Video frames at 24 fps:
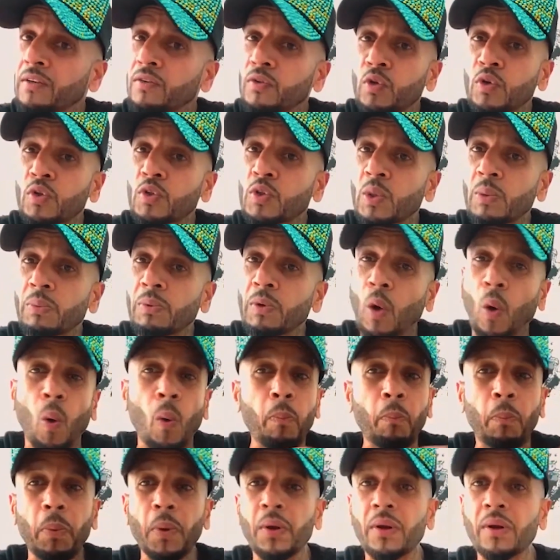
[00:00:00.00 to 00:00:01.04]
used to be
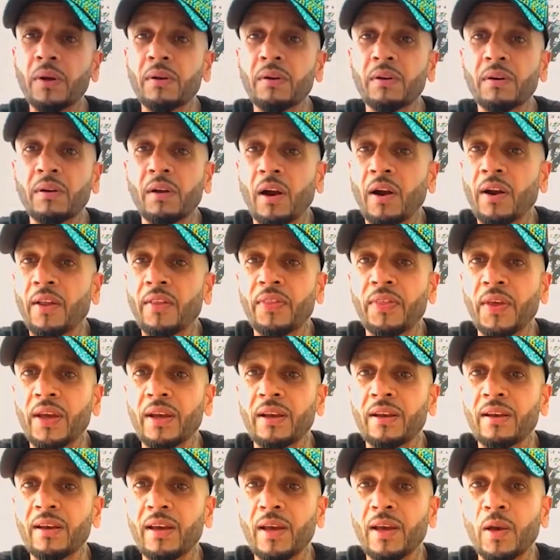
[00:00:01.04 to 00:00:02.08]
open kind of thing.